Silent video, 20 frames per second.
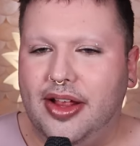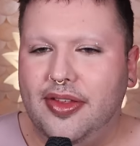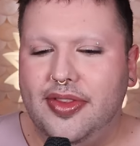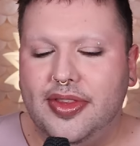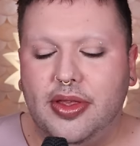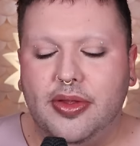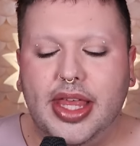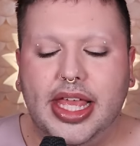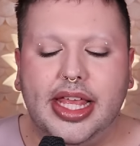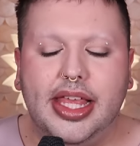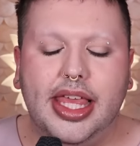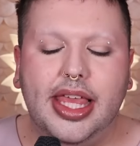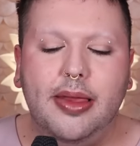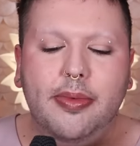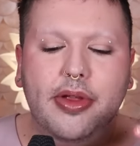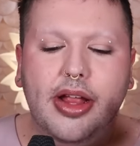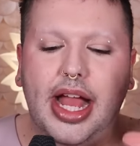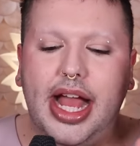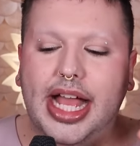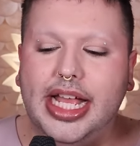So, like, keep
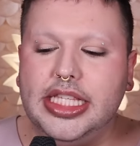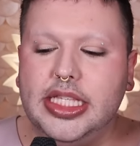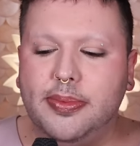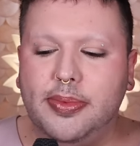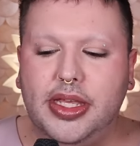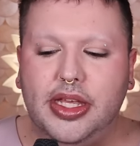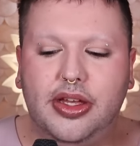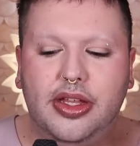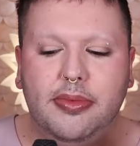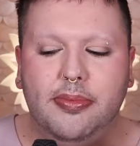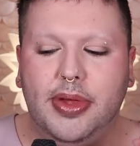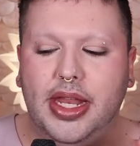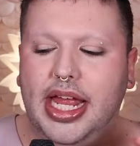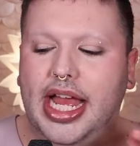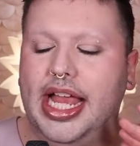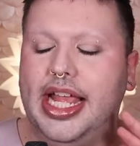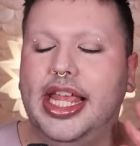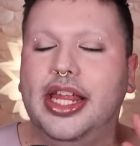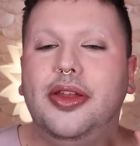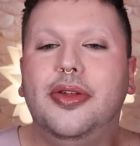your eyes peeled, but I
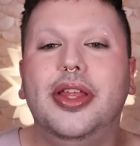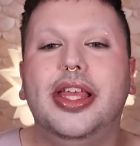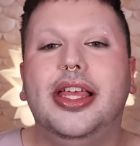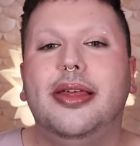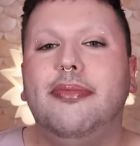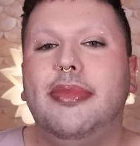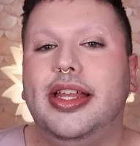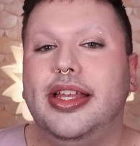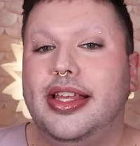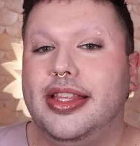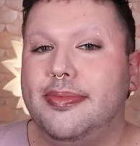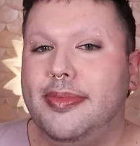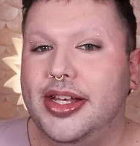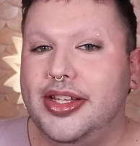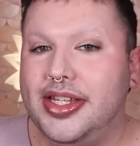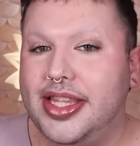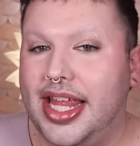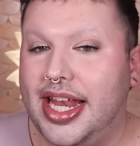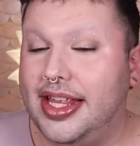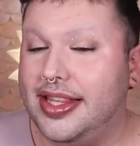can only commit as much
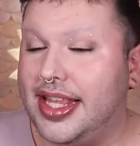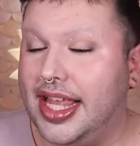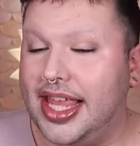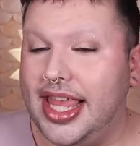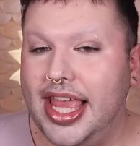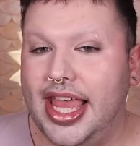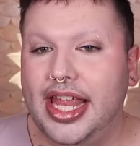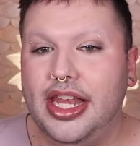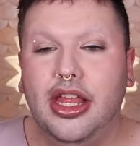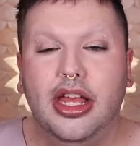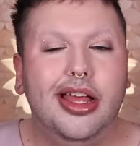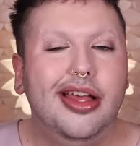that as I can.